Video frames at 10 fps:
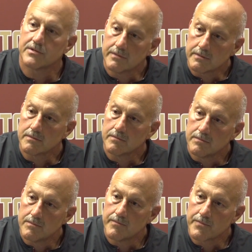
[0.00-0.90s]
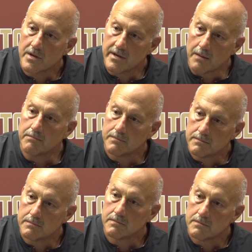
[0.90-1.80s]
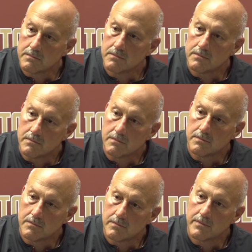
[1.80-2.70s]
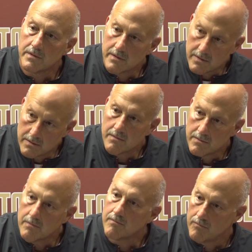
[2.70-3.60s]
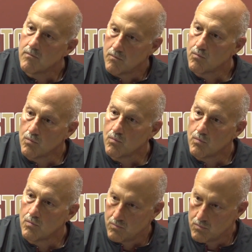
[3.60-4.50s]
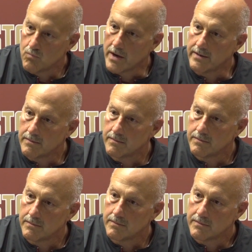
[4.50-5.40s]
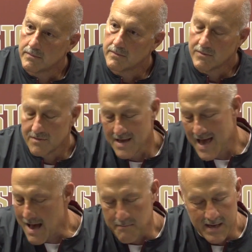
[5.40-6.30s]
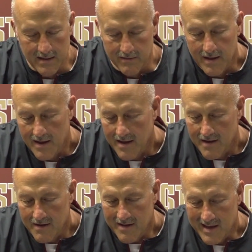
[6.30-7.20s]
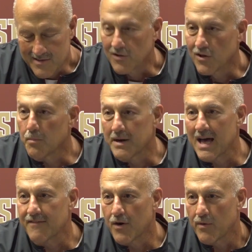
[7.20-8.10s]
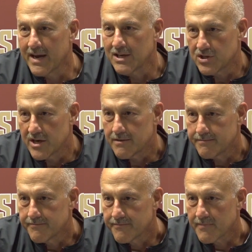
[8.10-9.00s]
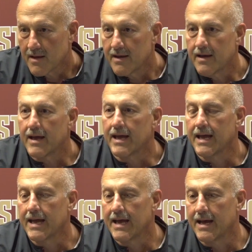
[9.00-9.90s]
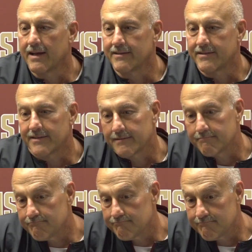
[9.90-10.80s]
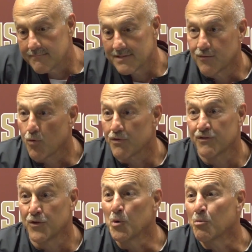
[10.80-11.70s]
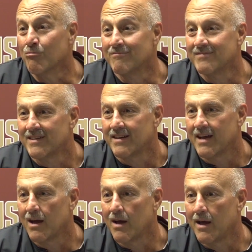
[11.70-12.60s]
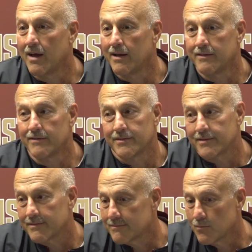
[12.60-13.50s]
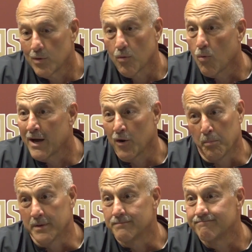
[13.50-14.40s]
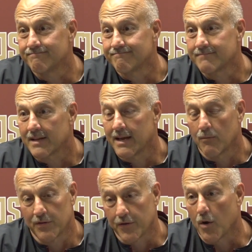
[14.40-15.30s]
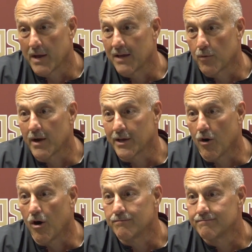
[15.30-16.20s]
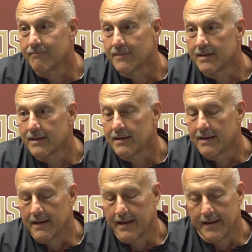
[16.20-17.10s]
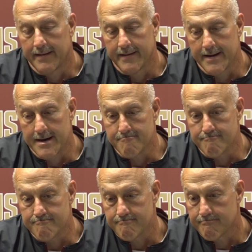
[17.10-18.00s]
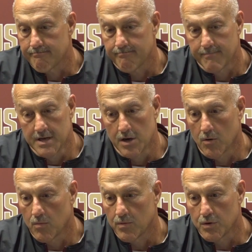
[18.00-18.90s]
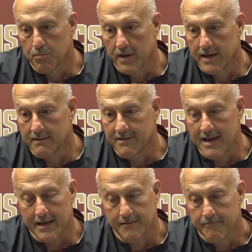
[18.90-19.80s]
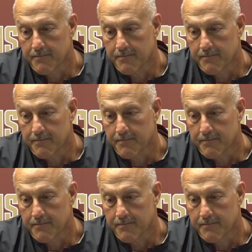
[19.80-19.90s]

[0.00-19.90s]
Steve, to go for it in their territory, not to kick the field goal. Your process there. Yeah, I mean, it's a little bit out of our range there, and it's fourth and two, and we were wide open, and we thought we had the right call. And, you know, you're playing Tech.